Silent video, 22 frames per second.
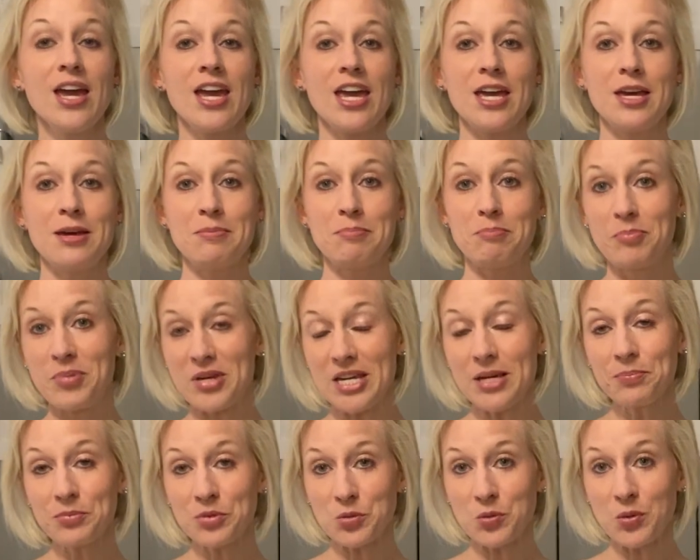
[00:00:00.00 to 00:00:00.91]
It
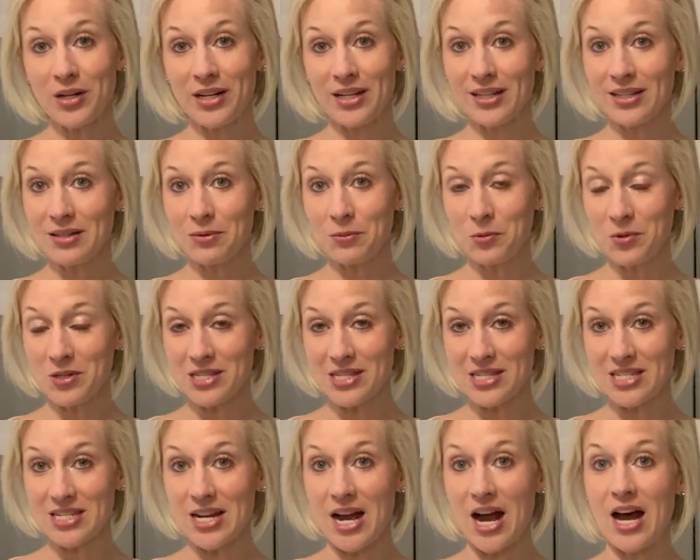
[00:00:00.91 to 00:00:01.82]
beeped when it was
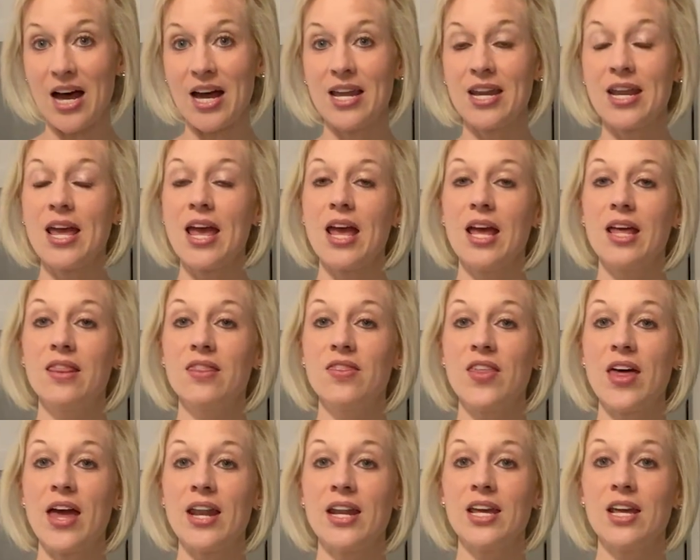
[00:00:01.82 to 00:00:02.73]
done and
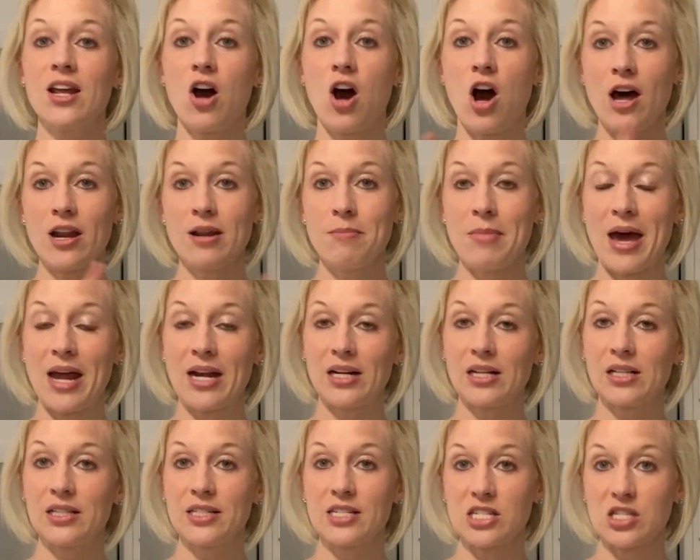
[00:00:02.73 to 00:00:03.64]
then it
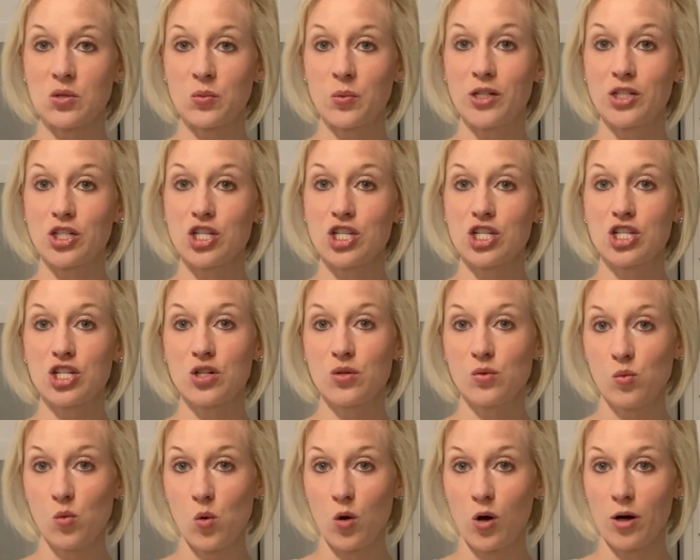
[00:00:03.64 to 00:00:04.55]
automatically switched to
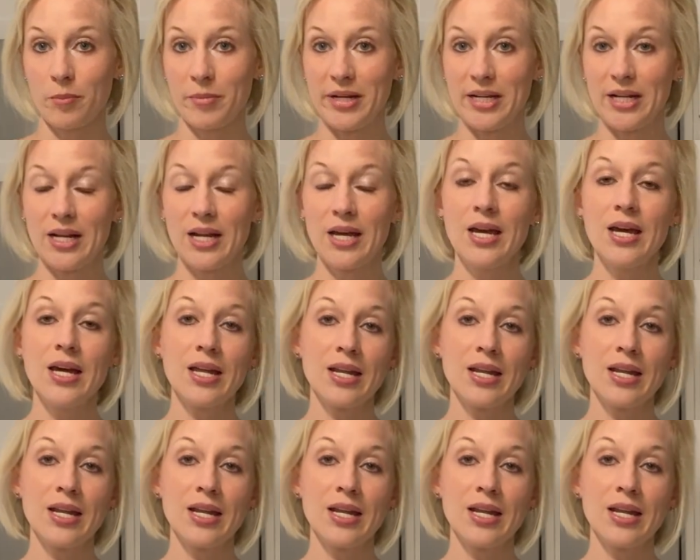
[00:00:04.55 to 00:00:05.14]
warming.